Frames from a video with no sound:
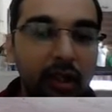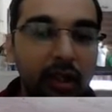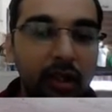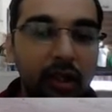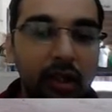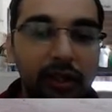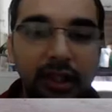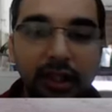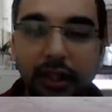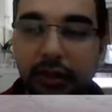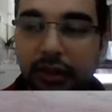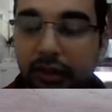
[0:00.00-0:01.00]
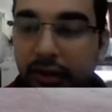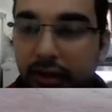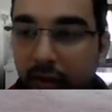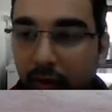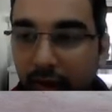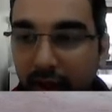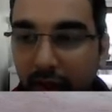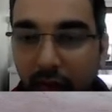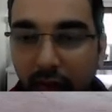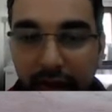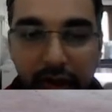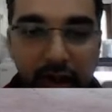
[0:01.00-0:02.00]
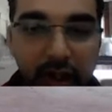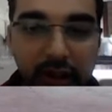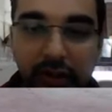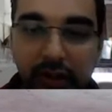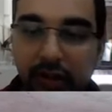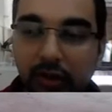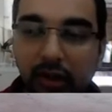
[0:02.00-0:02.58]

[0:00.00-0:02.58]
there is only one chance,